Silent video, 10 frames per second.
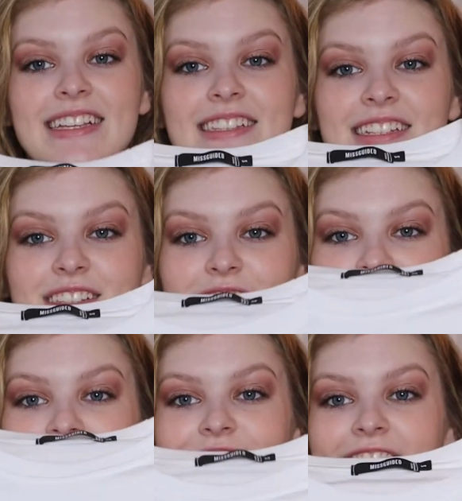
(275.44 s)
this is
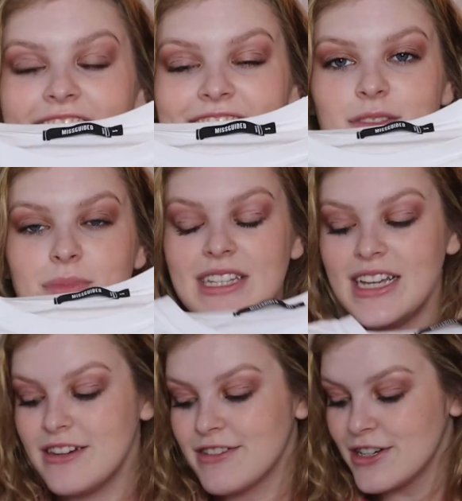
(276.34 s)
such a nice
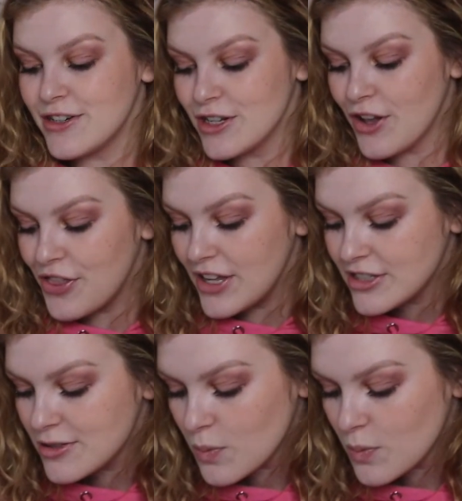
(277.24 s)
material. This